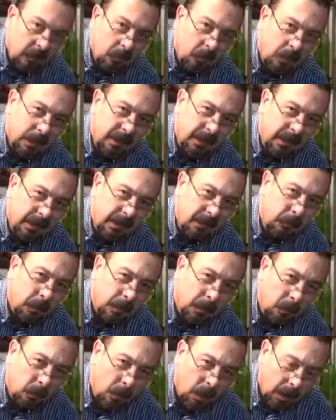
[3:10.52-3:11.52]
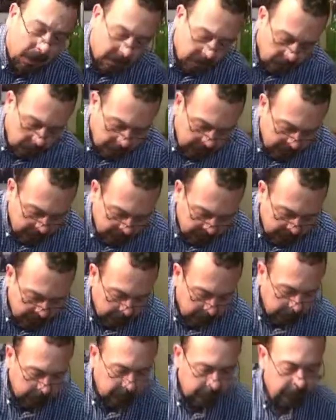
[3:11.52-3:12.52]
One thing you want to watch with the
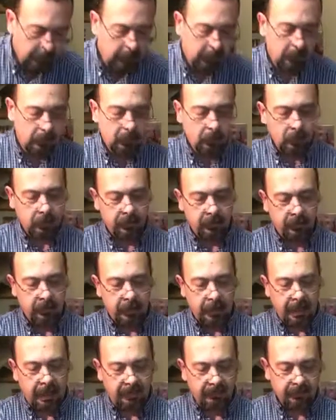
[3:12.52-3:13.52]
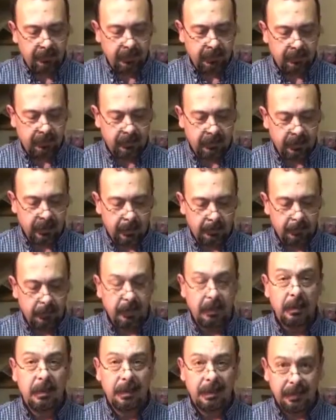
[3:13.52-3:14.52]
sterilant, once you have mixed it up,
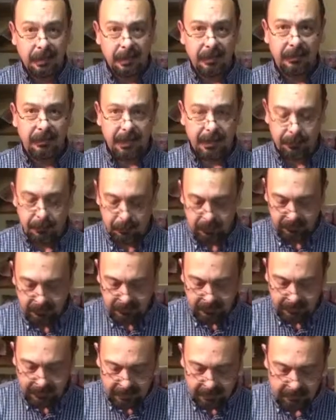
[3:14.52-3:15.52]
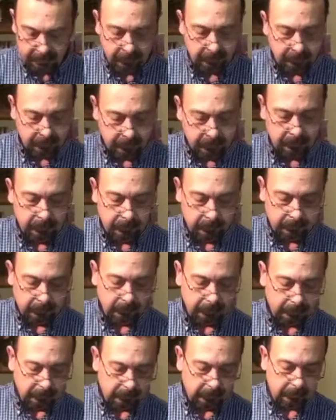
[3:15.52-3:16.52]
the vapors can
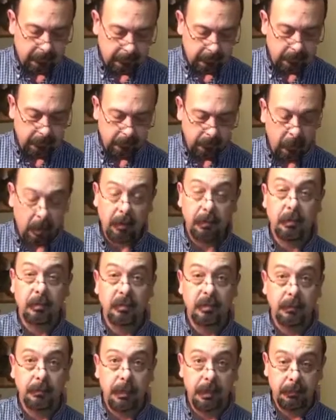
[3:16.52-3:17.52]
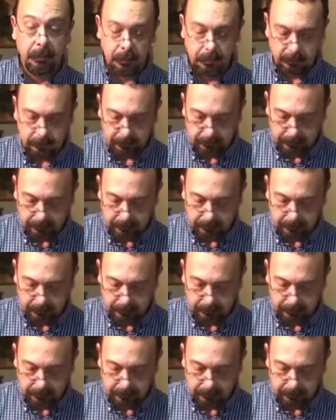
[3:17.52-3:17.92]
bother some people.